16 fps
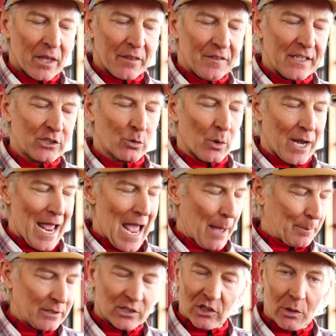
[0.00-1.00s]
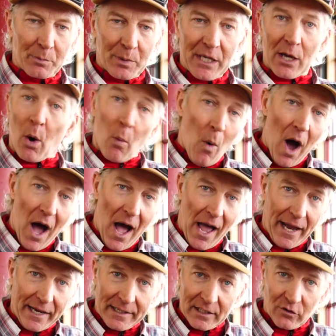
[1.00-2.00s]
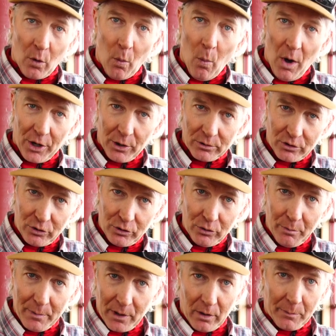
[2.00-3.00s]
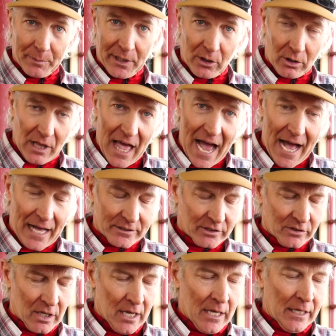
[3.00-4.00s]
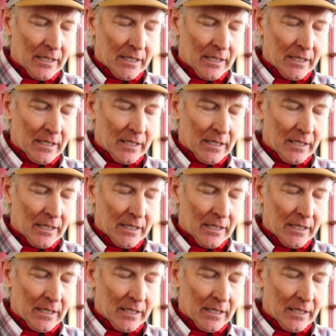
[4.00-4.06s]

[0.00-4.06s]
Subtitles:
This one happens to be a wide. It's a 102 millimeter last.